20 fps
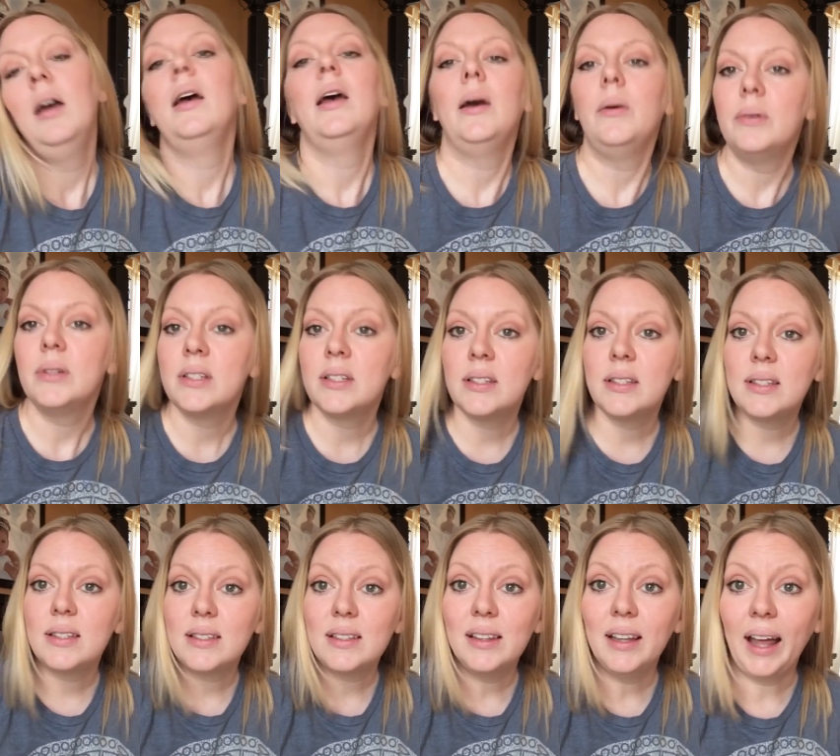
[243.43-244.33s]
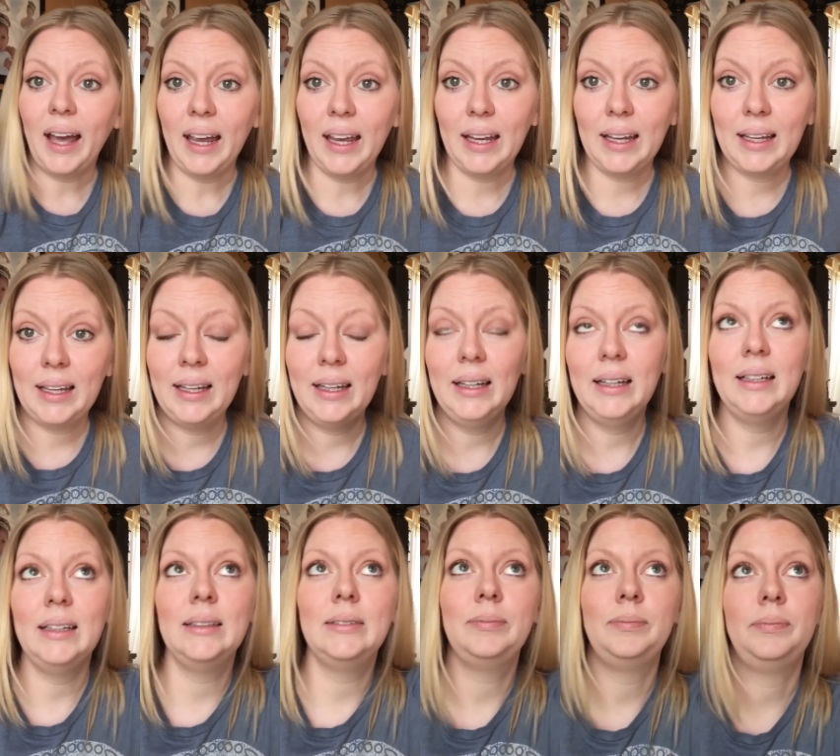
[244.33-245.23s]
It was like,
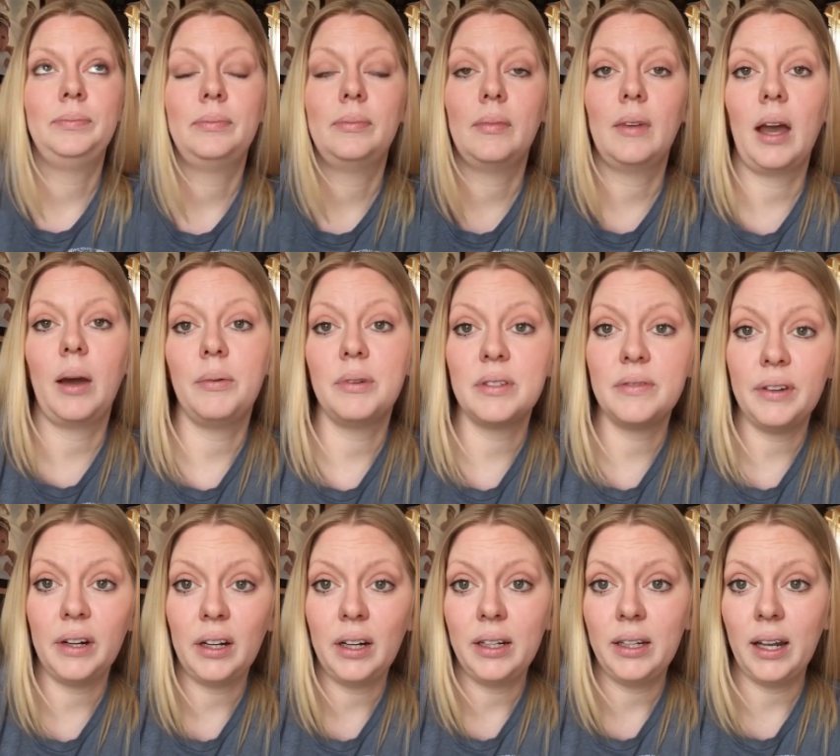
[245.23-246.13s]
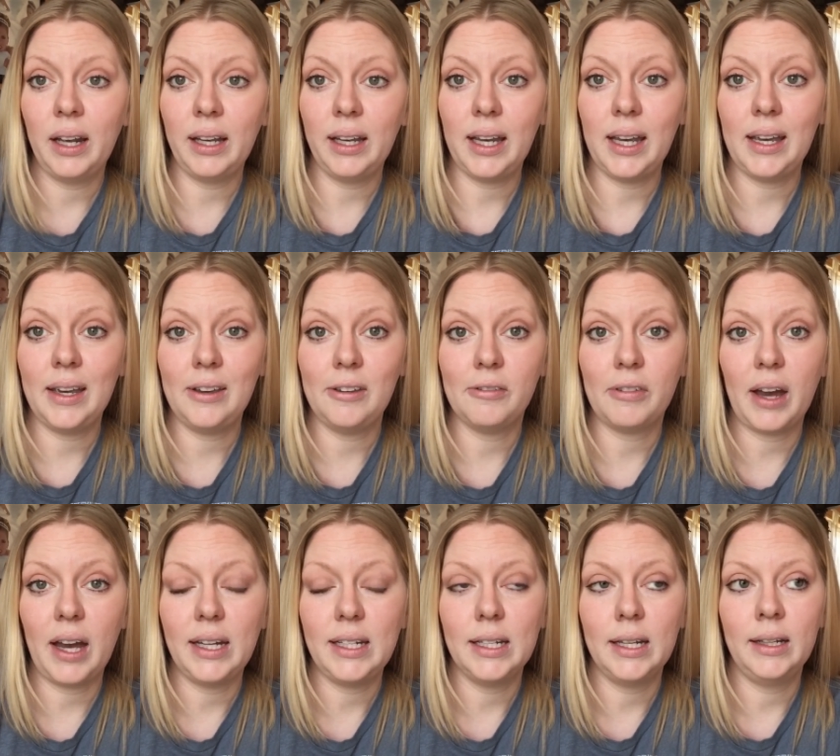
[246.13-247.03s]
I was very naive.
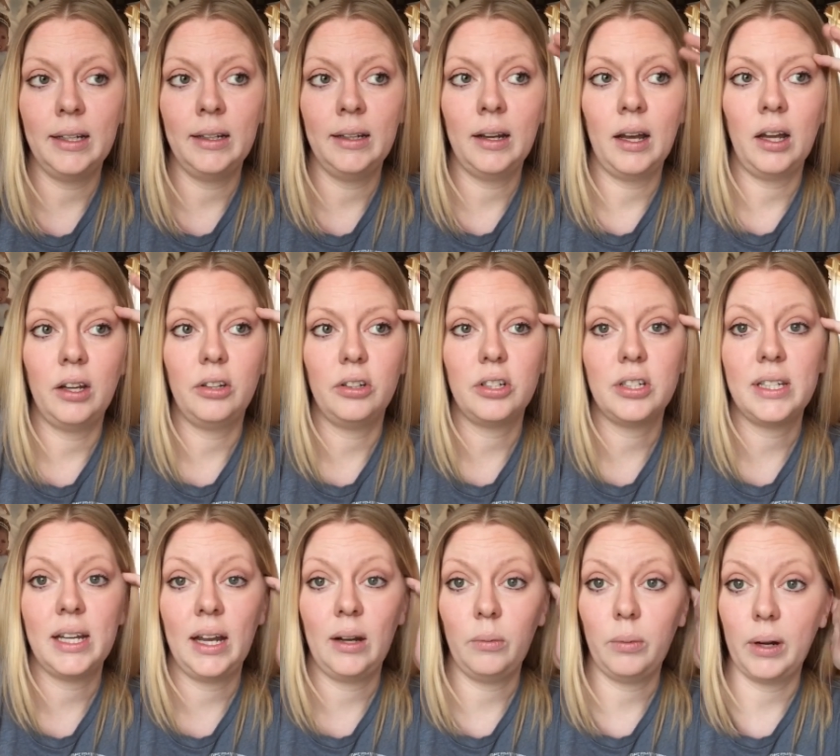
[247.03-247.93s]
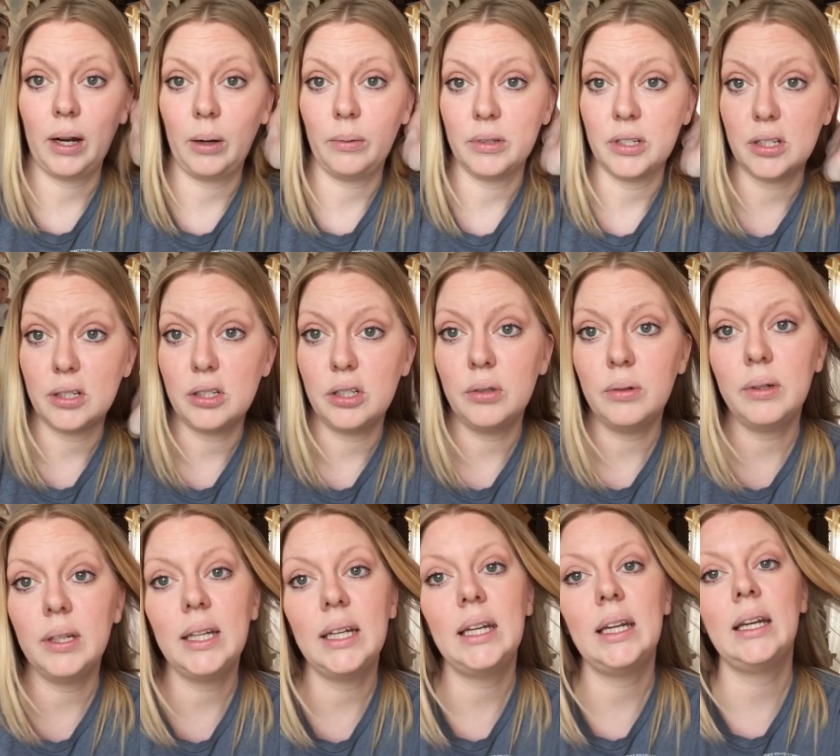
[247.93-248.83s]
I didn't understand what I was
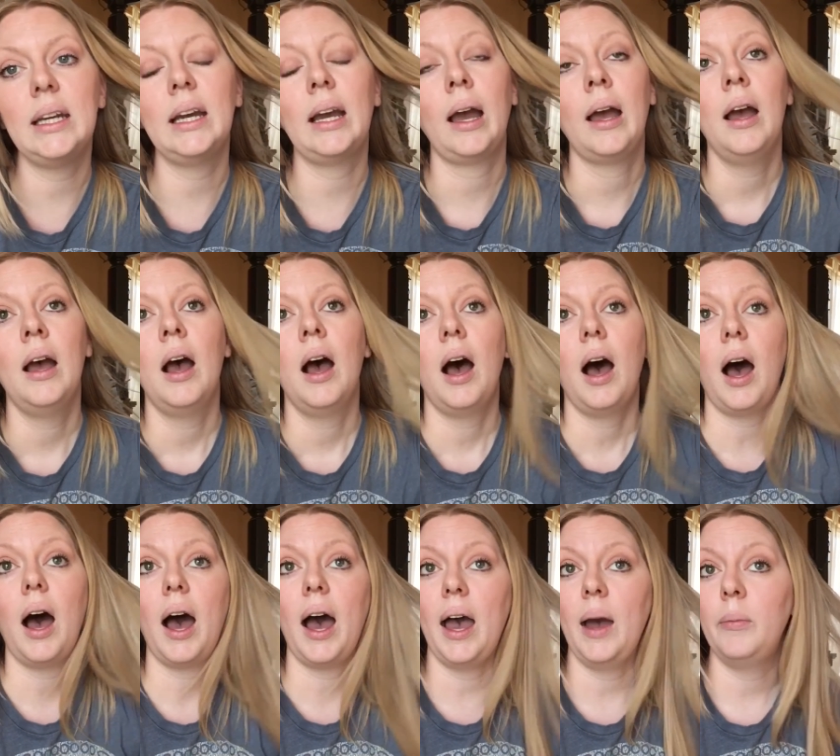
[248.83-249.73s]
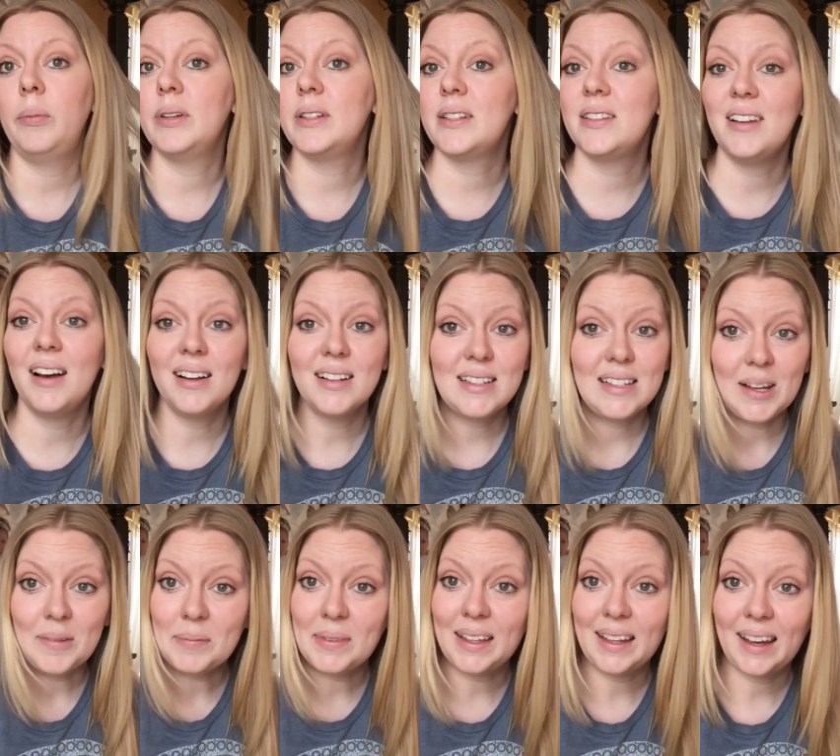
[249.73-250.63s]
doing. It was not
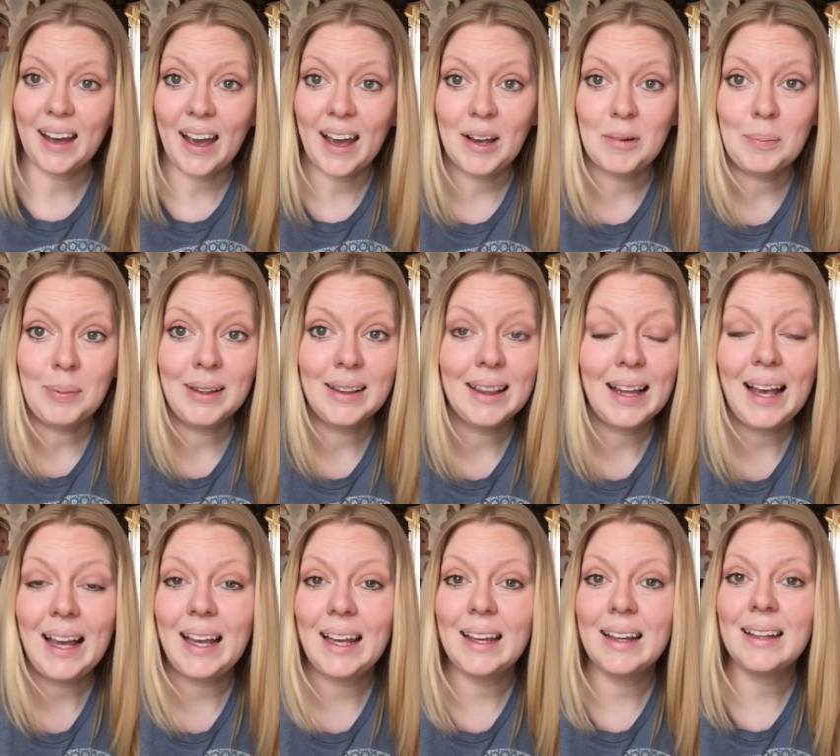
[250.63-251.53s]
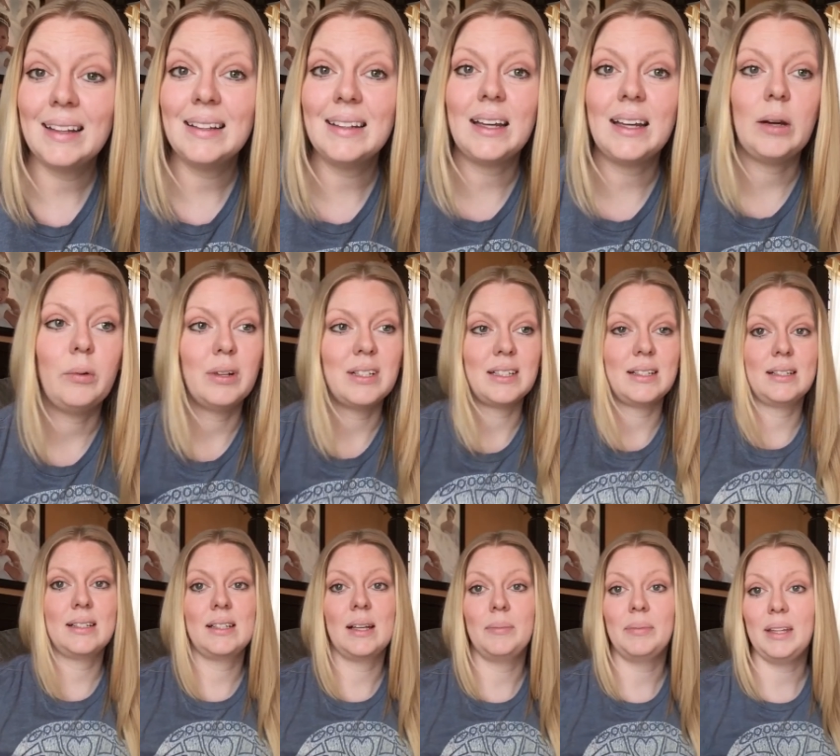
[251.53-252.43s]
something I had planned. It
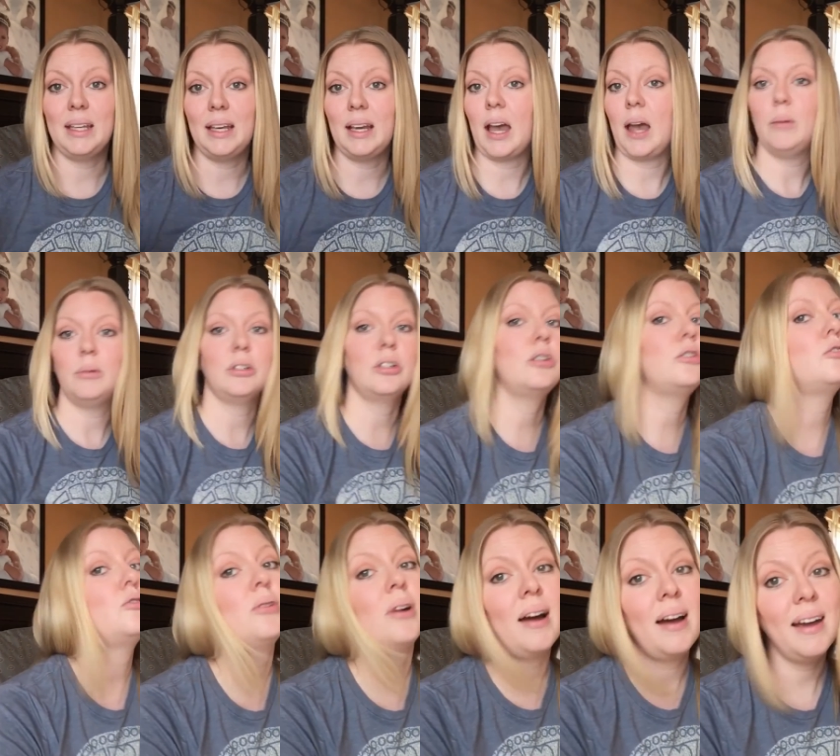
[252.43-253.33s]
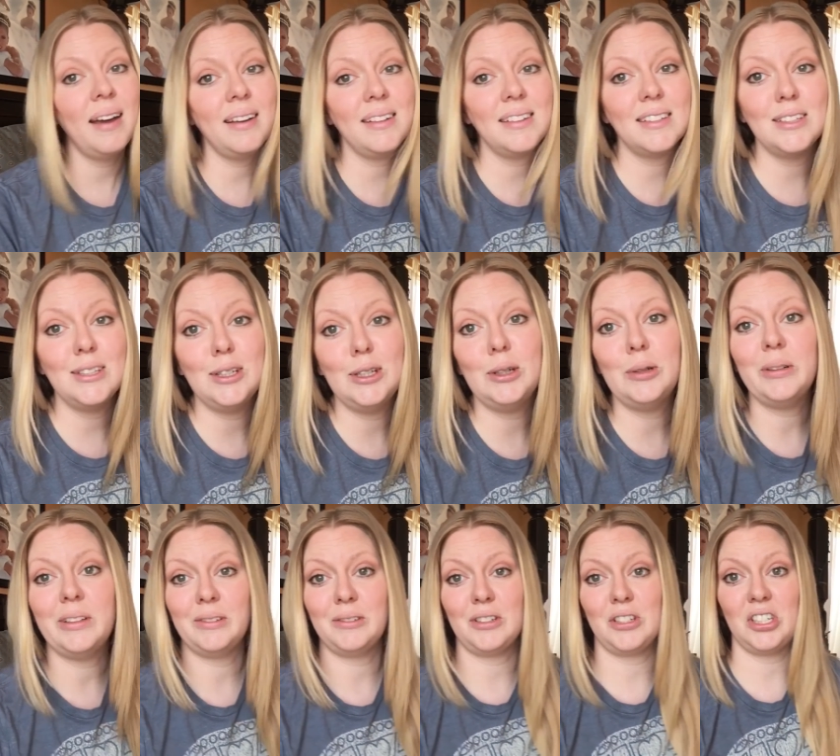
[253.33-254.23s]
wasn't something I was trying to do.
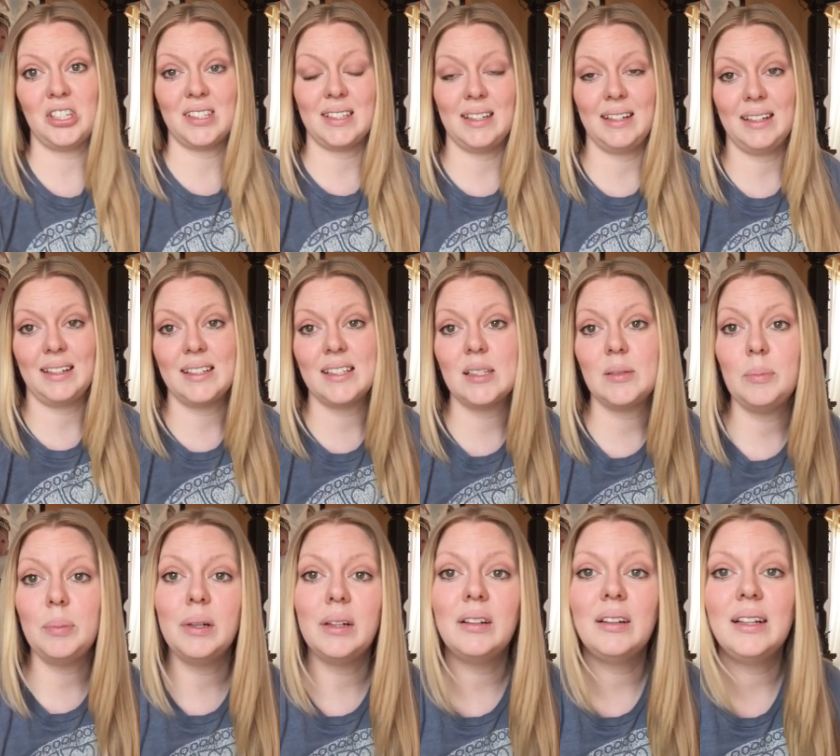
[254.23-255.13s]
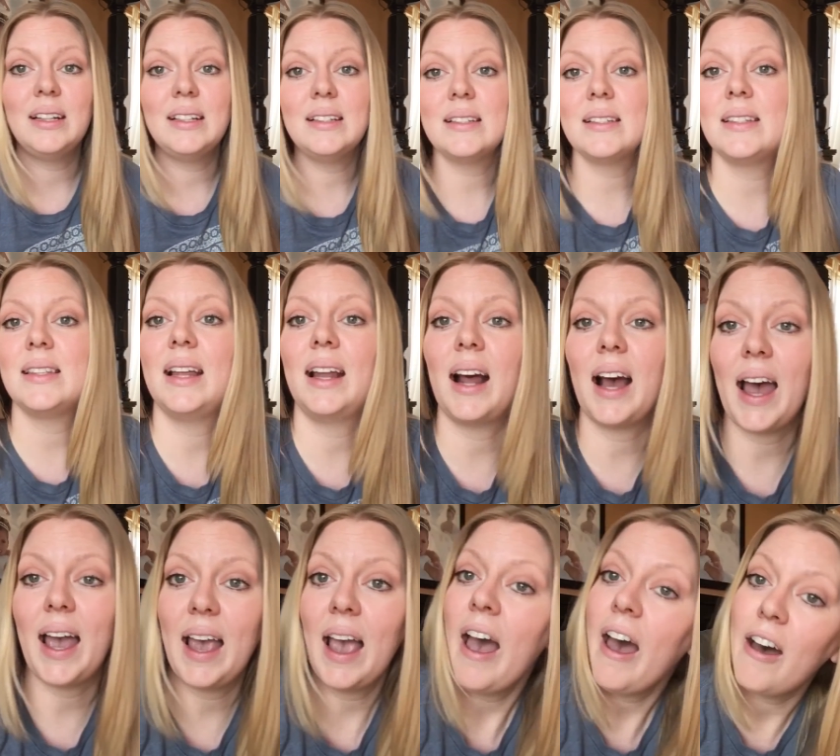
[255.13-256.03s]
It was just an experience that
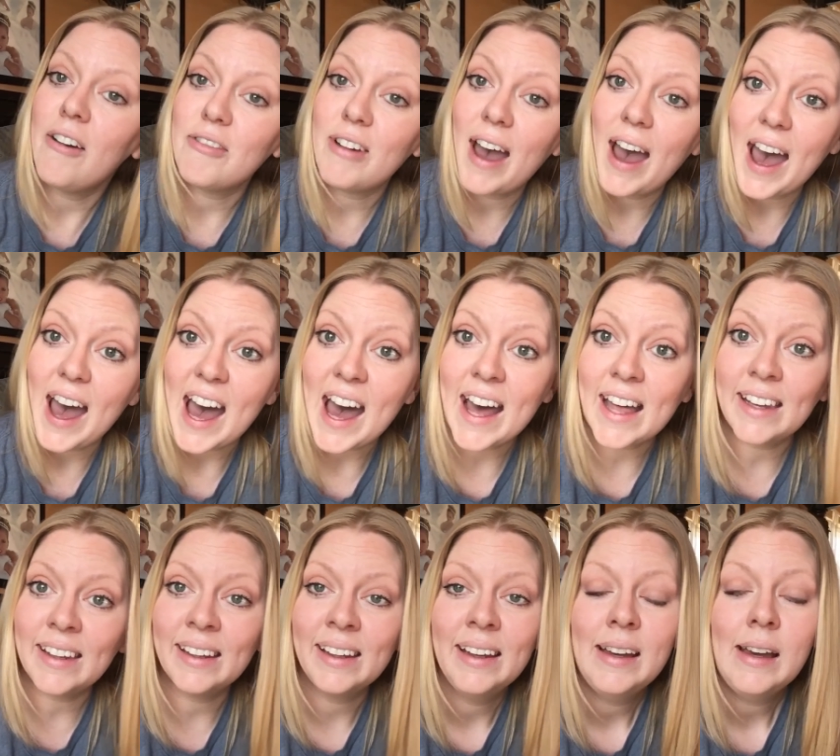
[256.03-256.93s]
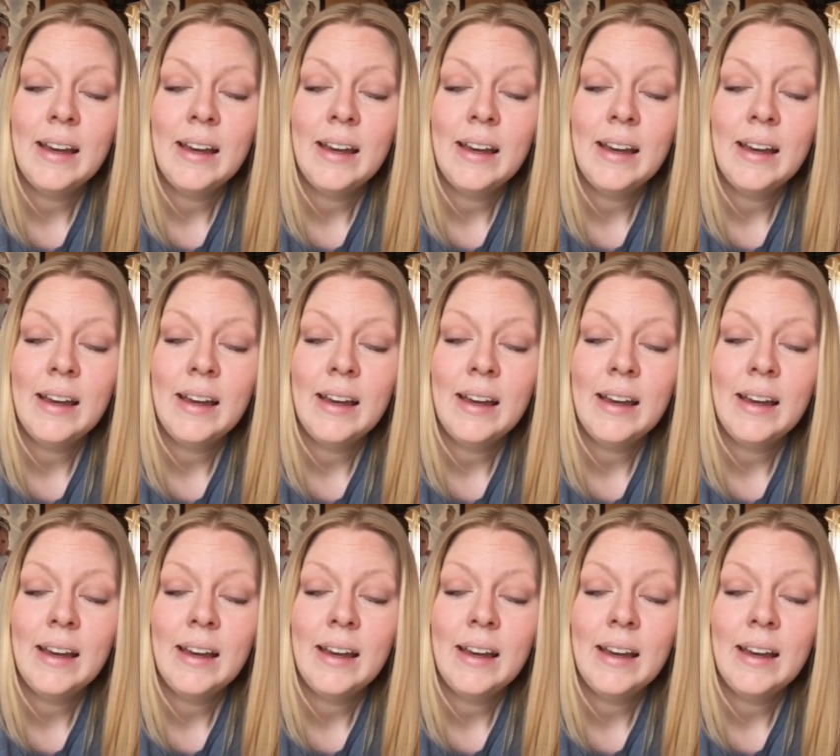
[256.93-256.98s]
I have had.